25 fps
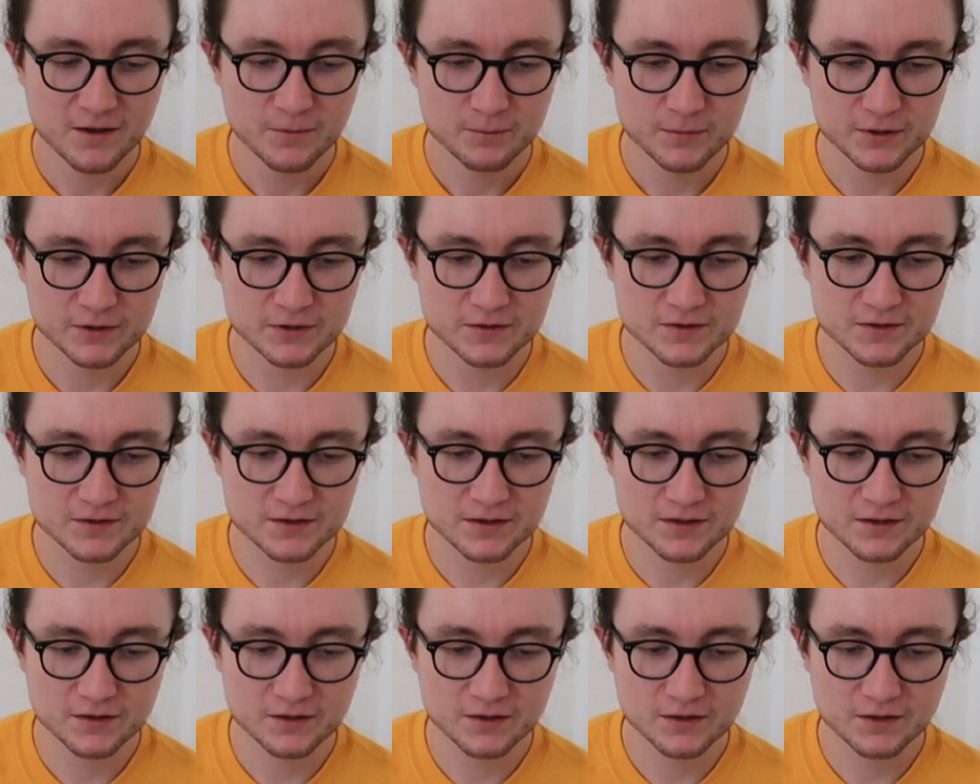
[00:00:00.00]
Because
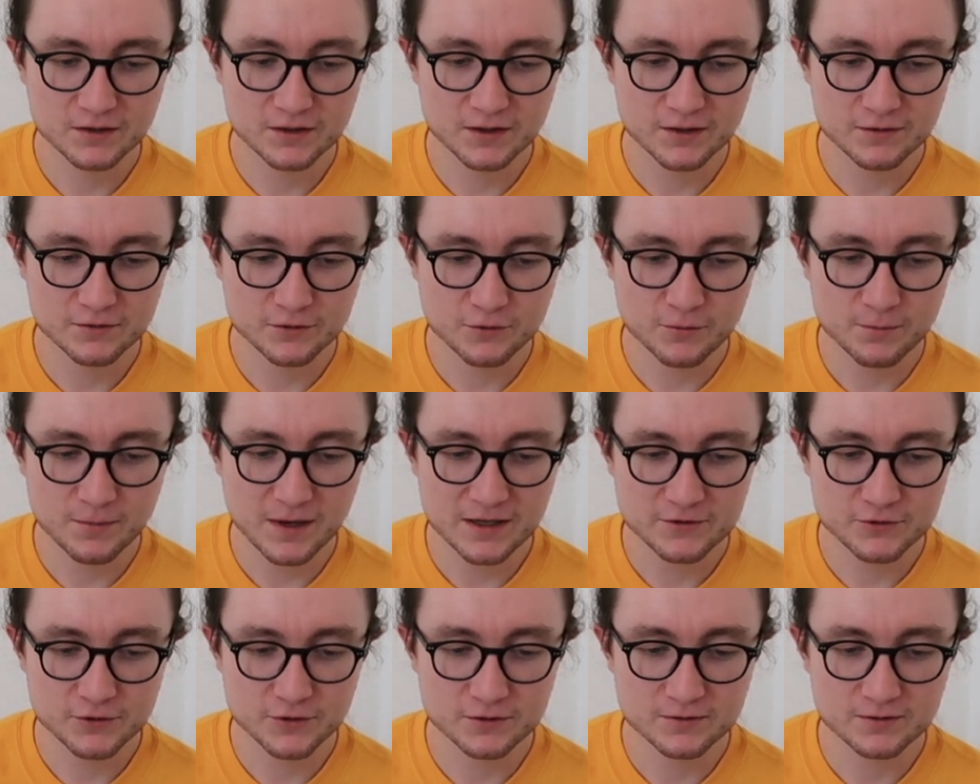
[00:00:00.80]
you
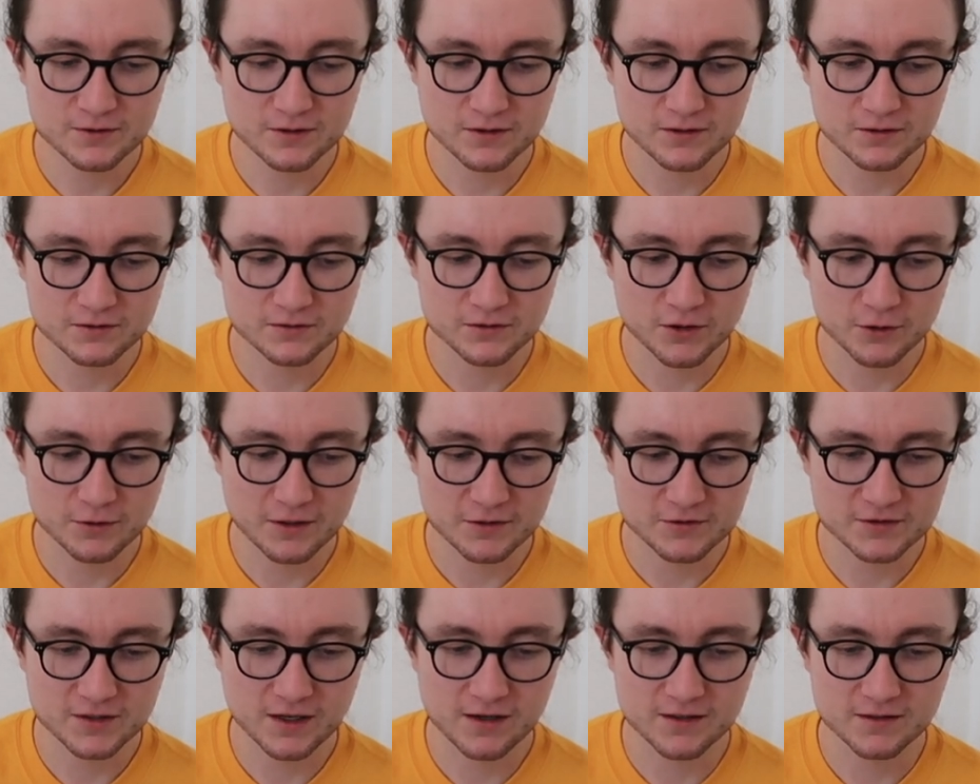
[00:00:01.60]
imagine going
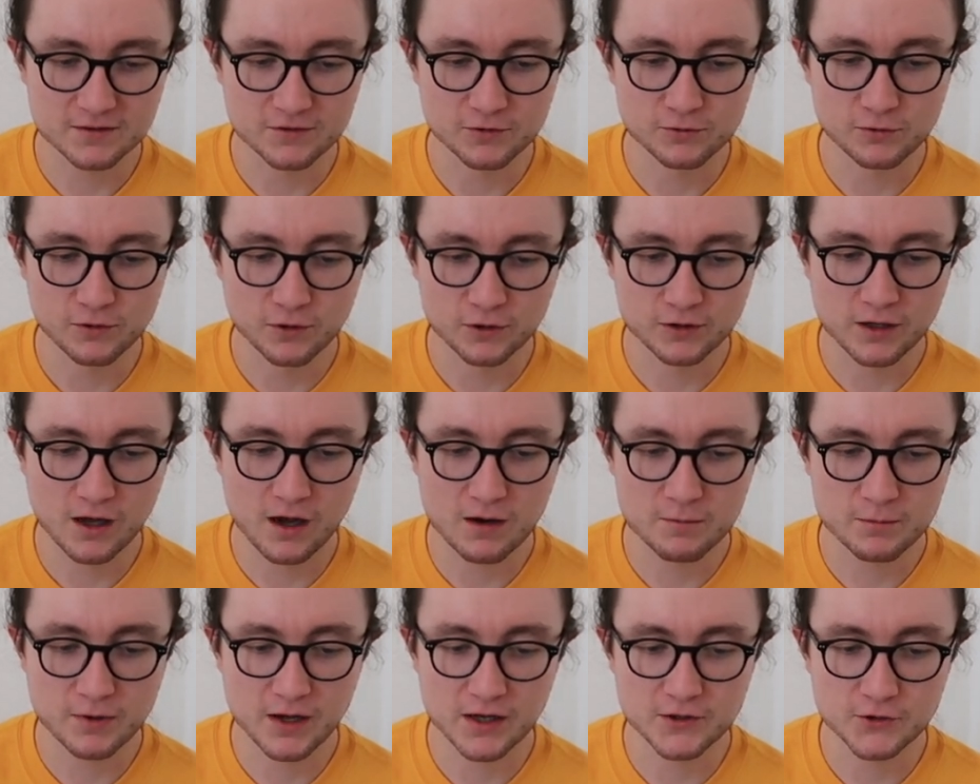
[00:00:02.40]
outside and you look
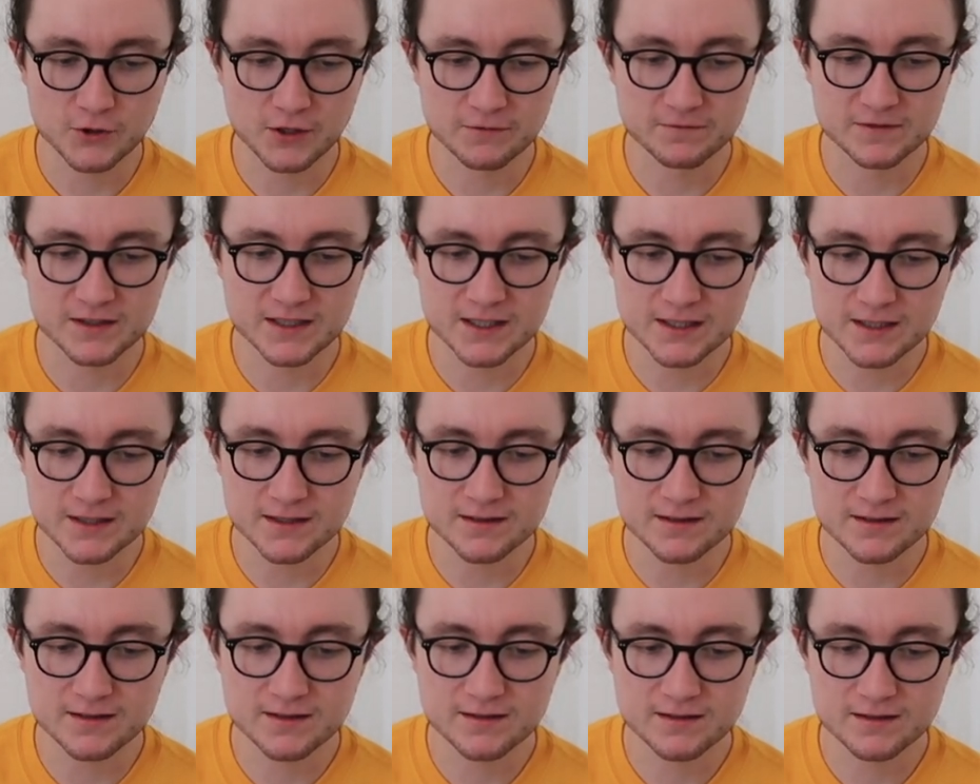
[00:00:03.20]
up and you have
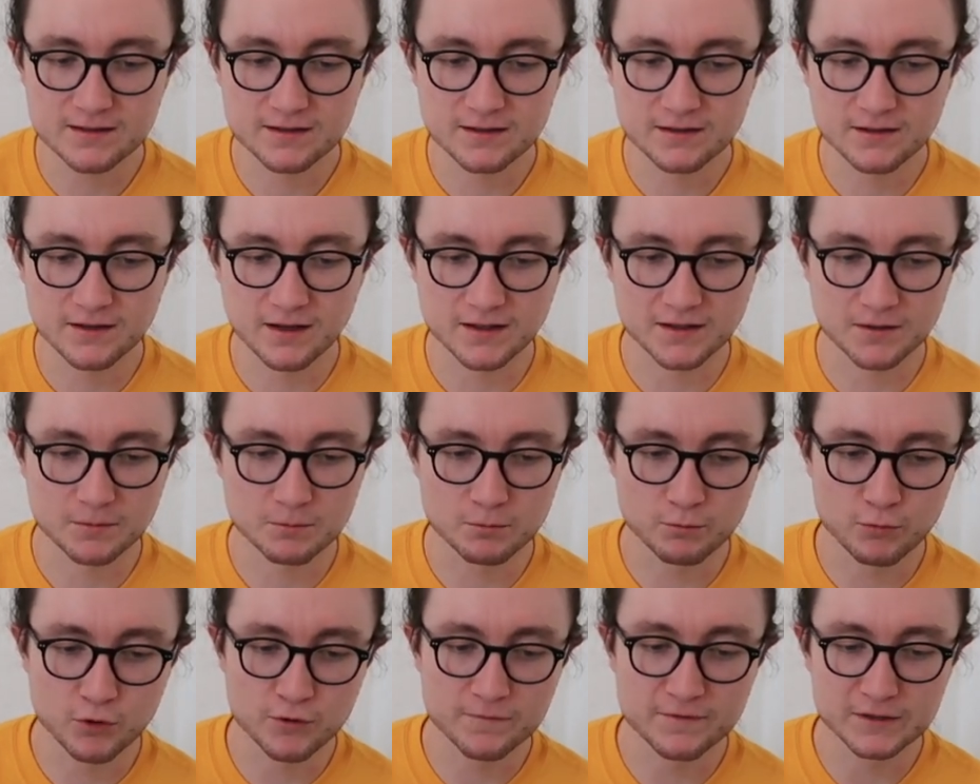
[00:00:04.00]
these like
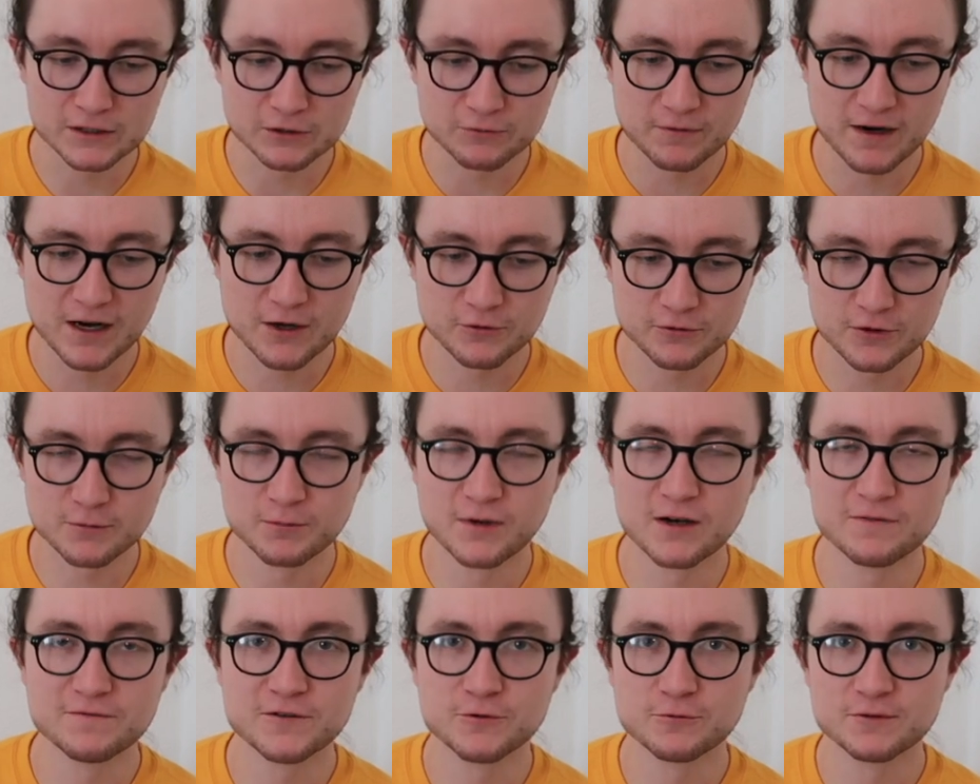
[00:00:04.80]
moving around
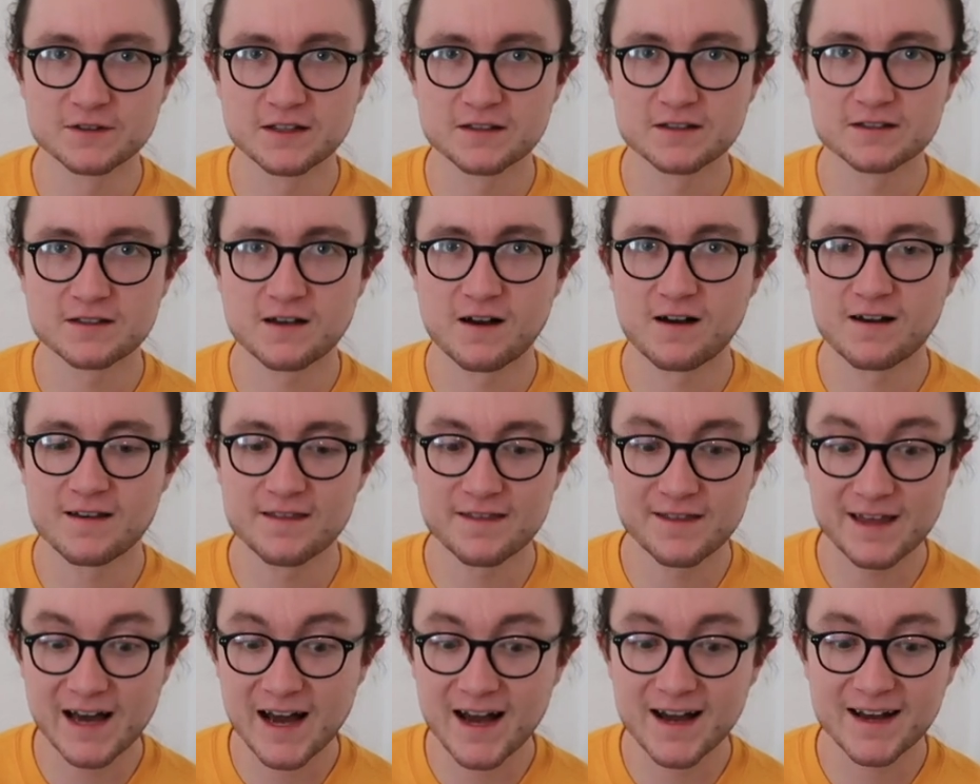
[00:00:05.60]
above you in the sky.
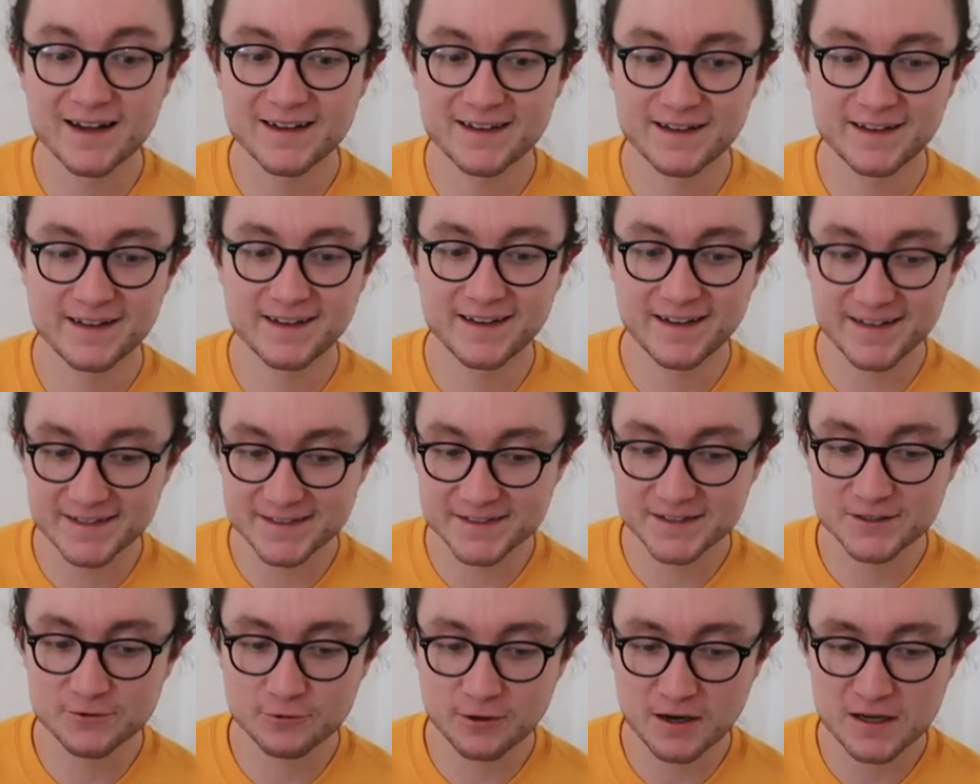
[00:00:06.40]
That
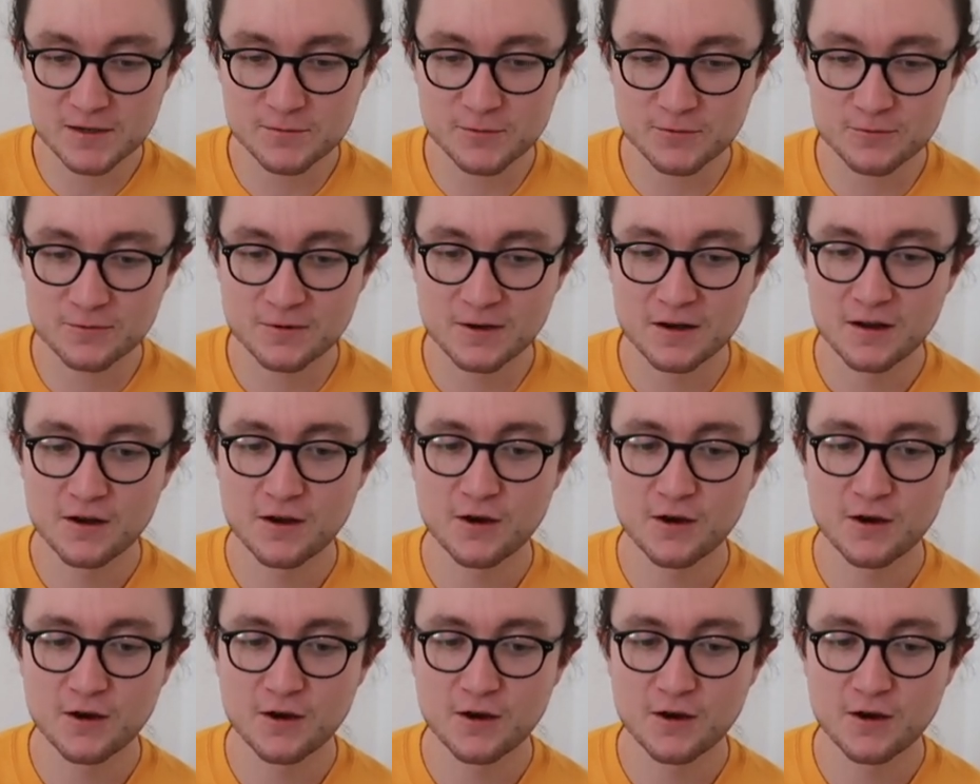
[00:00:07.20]
is incredible.